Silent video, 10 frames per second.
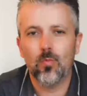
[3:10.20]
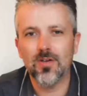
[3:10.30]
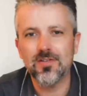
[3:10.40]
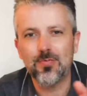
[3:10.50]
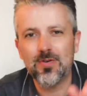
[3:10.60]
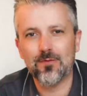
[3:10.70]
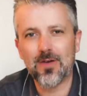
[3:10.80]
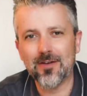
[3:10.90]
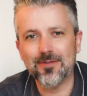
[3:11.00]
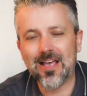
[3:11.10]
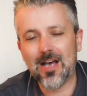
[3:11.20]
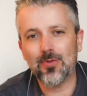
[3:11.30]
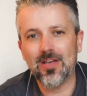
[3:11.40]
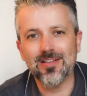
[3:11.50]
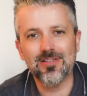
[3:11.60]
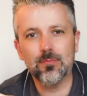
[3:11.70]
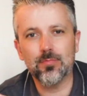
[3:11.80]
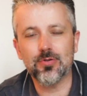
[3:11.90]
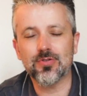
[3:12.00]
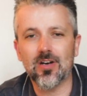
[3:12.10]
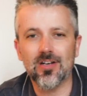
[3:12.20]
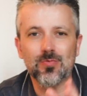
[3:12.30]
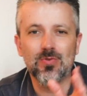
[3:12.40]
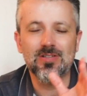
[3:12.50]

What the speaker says: Once we found it and we had some blue skies, we